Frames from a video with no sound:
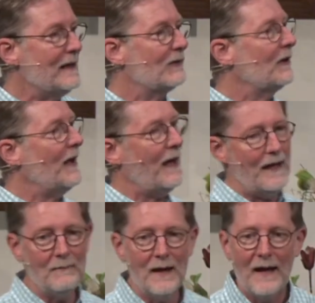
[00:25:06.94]
a
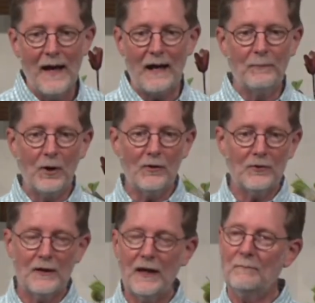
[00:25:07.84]
name, and a person
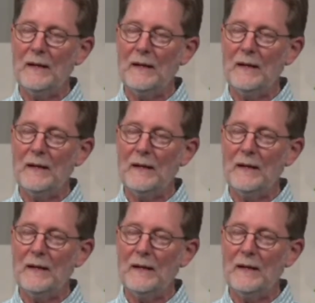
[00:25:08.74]
can be